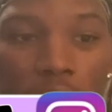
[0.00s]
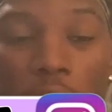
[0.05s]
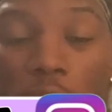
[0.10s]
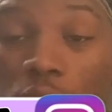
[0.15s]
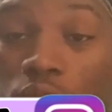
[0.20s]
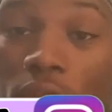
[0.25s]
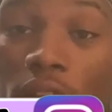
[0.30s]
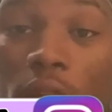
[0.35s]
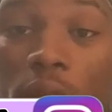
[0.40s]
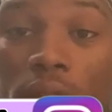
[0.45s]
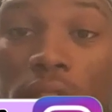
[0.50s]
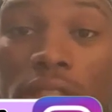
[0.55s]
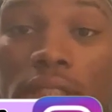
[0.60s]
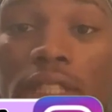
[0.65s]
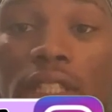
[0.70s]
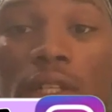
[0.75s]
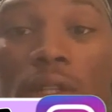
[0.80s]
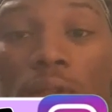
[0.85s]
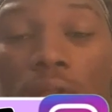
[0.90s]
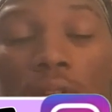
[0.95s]
Go follow his
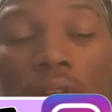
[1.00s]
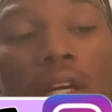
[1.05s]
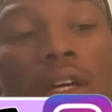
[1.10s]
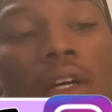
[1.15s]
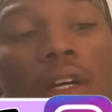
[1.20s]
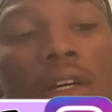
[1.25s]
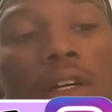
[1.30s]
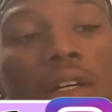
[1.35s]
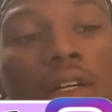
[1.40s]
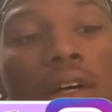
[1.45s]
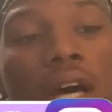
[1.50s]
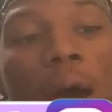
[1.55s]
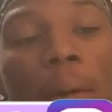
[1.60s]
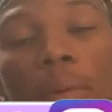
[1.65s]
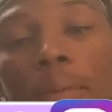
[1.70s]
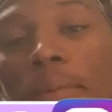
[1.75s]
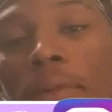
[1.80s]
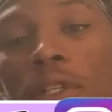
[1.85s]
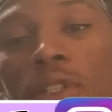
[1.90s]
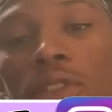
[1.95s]
shit on uh,
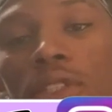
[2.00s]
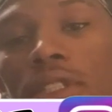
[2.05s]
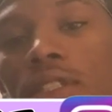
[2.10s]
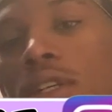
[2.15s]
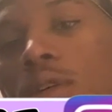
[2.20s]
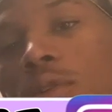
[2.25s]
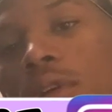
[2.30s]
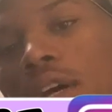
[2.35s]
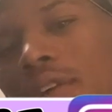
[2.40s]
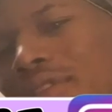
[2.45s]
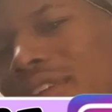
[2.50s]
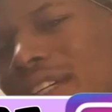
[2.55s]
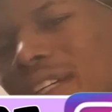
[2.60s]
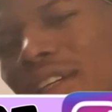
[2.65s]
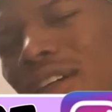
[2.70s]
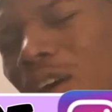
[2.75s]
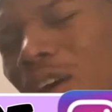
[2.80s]
Apple Music or whatever. He, I